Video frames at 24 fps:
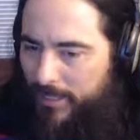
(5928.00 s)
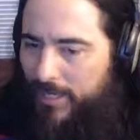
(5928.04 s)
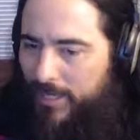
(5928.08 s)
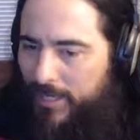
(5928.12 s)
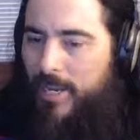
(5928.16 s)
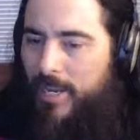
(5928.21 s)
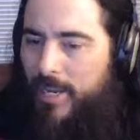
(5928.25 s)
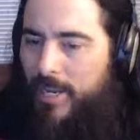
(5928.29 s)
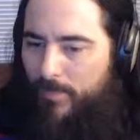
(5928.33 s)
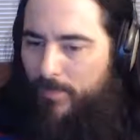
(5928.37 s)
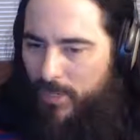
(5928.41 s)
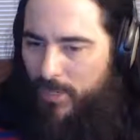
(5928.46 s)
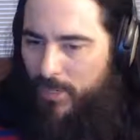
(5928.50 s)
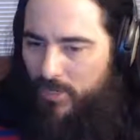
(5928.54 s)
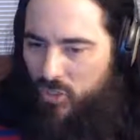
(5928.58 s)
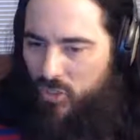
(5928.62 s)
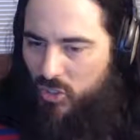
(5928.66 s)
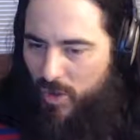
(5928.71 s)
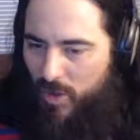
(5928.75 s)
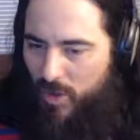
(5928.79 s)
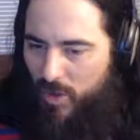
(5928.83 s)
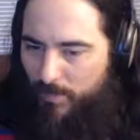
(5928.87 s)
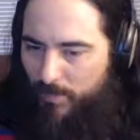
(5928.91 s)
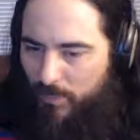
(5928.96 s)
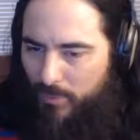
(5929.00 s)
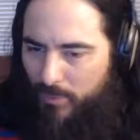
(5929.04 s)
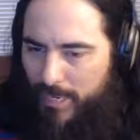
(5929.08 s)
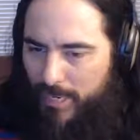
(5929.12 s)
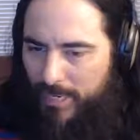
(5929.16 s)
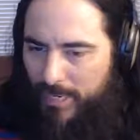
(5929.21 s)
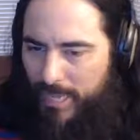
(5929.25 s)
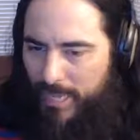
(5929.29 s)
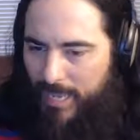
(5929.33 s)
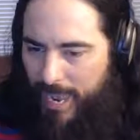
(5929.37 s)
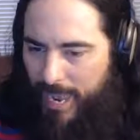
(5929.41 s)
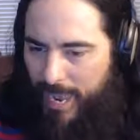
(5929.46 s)
but try to
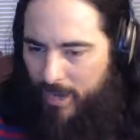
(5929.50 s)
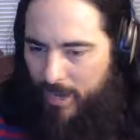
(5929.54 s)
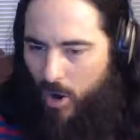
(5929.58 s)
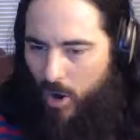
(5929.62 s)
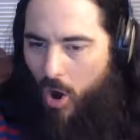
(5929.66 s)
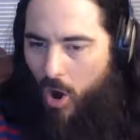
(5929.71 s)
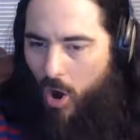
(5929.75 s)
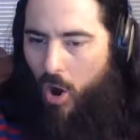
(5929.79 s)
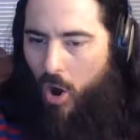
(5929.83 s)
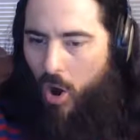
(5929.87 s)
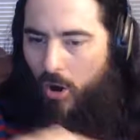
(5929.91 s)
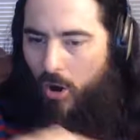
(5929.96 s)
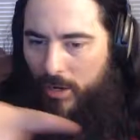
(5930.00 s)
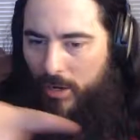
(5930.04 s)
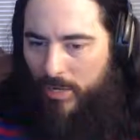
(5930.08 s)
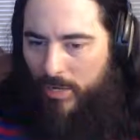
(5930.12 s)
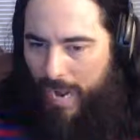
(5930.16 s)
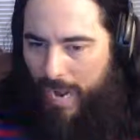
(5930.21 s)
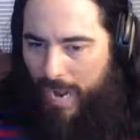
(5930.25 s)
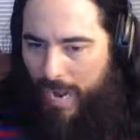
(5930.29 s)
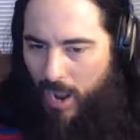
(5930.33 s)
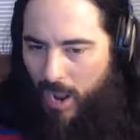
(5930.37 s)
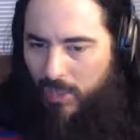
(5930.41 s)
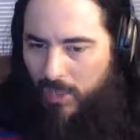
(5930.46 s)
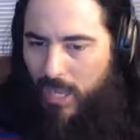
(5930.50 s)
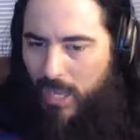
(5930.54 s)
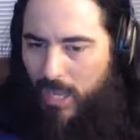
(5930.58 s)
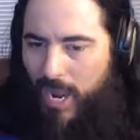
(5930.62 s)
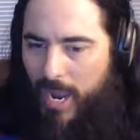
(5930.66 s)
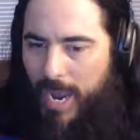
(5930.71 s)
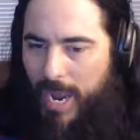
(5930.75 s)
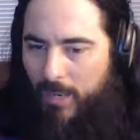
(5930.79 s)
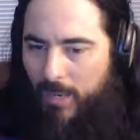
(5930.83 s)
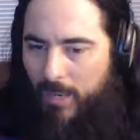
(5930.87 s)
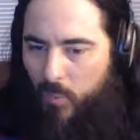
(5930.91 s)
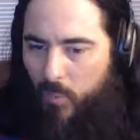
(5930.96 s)
bring an arc
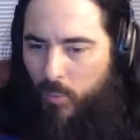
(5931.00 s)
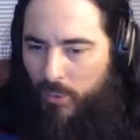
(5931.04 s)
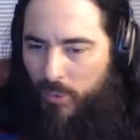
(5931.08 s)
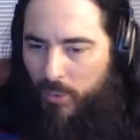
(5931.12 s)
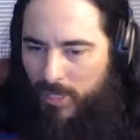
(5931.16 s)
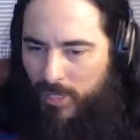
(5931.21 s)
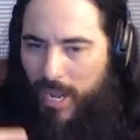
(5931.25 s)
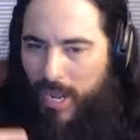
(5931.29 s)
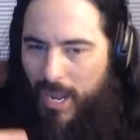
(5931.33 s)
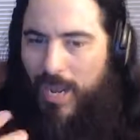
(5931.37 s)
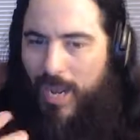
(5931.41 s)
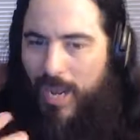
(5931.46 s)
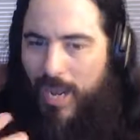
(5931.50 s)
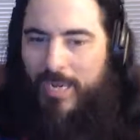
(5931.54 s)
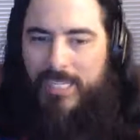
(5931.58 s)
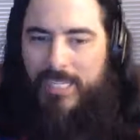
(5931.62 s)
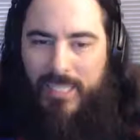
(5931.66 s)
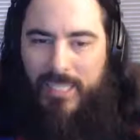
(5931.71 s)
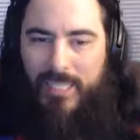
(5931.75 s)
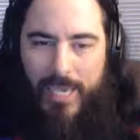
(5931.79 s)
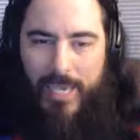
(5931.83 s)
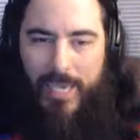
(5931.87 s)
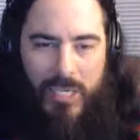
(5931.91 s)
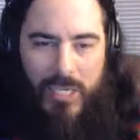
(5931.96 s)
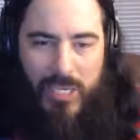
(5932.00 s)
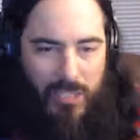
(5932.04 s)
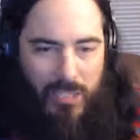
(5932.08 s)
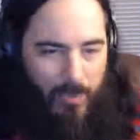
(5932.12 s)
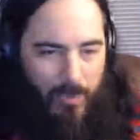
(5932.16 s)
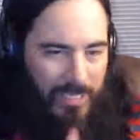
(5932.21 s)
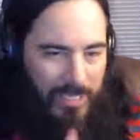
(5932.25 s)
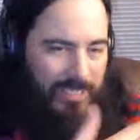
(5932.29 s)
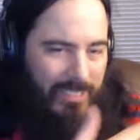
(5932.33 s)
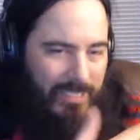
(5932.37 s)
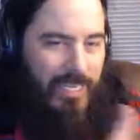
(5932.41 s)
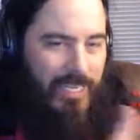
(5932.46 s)
outline where you can kind of say, so I'm going
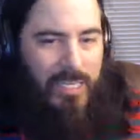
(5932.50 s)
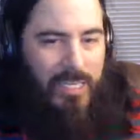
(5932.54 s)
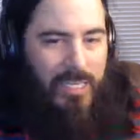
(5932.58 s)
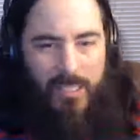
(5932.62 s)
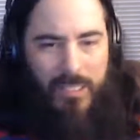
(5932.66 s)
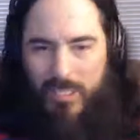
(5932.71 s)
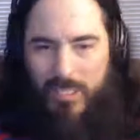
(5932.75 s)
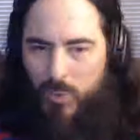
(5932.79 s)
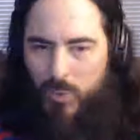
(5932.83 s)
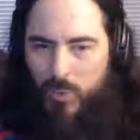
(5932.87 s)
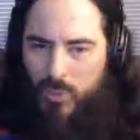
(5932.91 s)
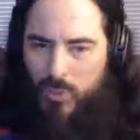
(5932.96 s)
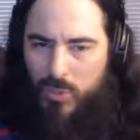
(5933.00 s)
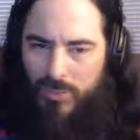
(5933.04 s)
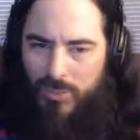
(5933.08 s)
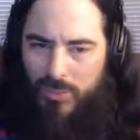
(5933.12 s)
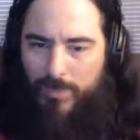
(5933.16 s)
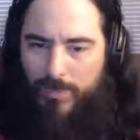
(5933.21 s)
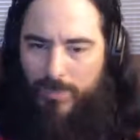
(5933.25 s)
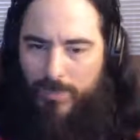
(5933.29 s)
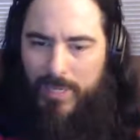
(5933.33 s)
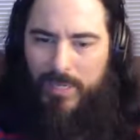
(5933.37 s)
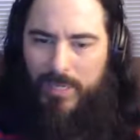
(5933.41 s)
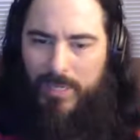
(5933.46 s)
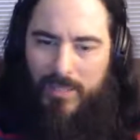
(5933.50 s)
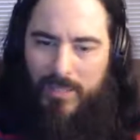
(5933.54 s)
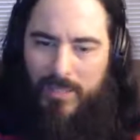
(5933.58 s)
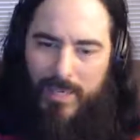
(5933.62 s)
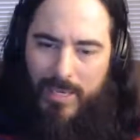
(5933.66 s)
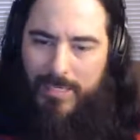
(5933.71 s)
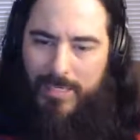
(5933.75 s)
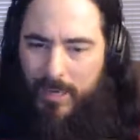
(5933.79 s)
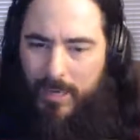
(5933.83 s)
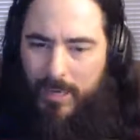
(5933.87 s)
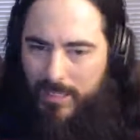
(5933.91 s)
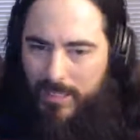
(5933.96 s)
to say this, which will lead me to this,
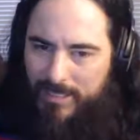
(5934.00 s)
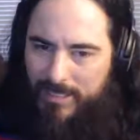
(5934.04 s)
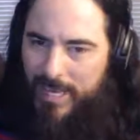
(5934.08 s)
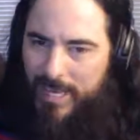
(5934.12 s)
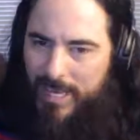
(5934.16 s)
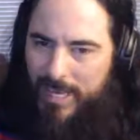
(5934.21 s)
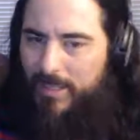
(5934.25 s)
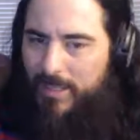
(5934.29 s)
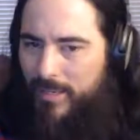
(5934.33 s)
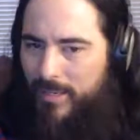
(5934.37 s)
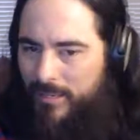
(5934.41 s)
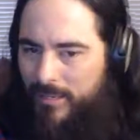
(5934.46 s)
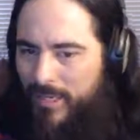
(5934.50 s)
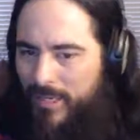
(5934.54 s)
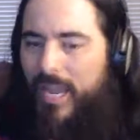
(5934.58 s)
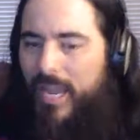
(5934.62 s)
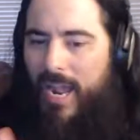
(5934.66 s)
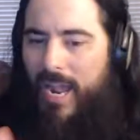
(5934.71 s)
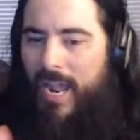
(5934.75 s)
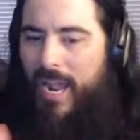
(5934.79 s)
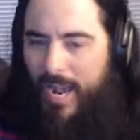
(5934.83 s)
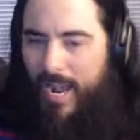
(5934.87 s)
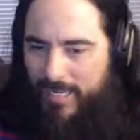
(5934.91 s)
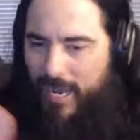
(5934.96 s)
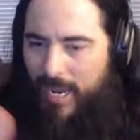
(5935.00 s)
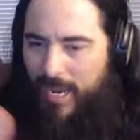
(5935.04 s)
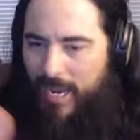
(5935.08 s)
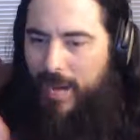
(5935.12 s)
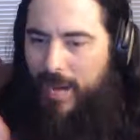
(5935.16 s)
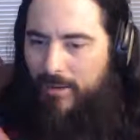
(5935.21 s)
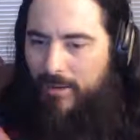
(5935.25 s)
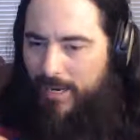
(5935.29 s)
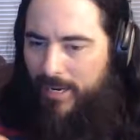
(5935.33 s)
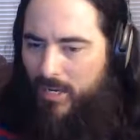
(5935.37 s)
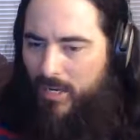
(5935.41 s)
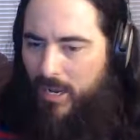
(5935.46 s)
I'm going to say this, and kind of
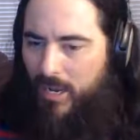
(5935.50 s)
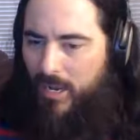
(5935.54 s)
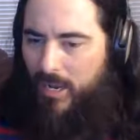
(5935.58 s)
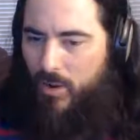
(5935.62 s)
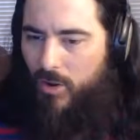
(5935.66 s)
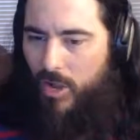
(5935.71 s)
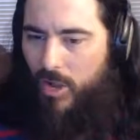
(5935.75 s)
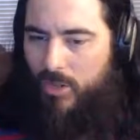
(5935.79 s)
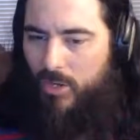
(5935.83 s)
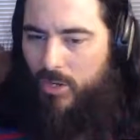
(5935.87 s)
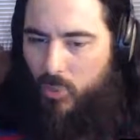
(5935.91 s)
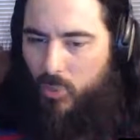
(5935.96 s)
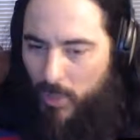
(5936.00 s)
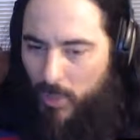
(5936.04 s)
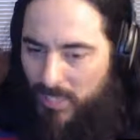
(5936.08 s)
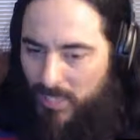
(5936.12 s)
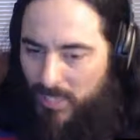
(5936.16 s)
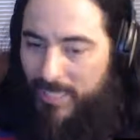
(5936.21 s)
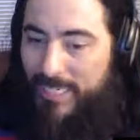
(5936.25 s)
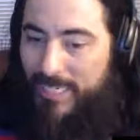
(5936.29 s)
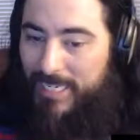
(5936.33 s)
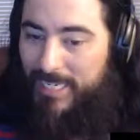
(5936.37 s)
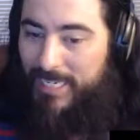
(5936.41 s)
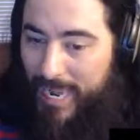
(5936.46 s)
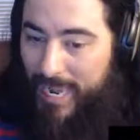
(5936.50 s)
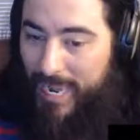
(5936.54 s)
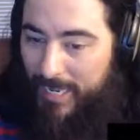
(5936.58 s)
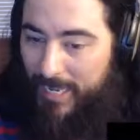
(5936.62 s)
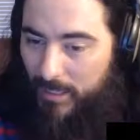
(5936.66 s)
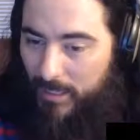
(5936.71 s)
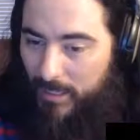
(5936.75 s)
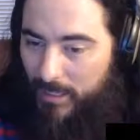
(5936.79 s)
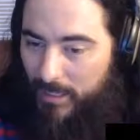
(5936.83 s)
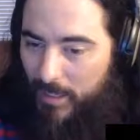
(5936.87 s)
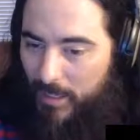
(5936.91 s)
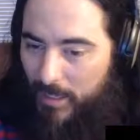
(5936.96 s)
like what you did today,
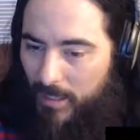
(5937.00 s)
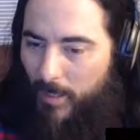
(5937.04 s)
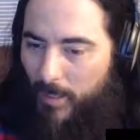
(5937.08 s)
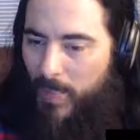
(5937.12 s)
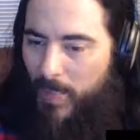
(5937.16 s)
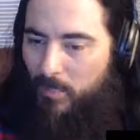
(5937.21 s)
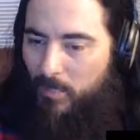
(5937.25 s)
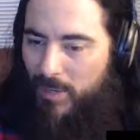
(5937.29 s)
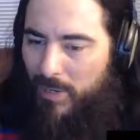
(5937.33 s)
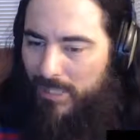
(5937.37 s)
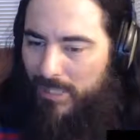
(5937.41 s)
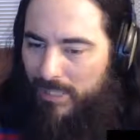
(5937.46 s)
but a little